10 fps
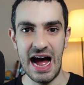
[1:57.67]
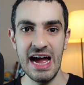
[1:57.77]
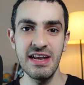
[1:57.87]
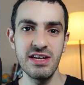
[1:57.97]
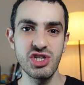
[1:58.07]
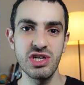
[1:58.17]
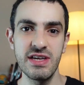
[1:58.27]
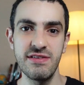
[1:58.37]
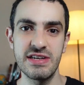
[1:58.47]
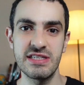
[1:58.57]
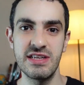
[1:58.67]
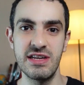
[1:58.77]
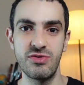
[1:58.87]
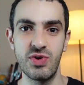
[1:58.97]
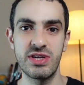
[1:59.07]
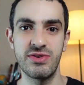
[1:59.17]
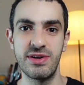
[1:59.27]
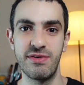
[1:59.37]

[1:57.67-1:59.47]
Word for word: I initially invested in Twitter in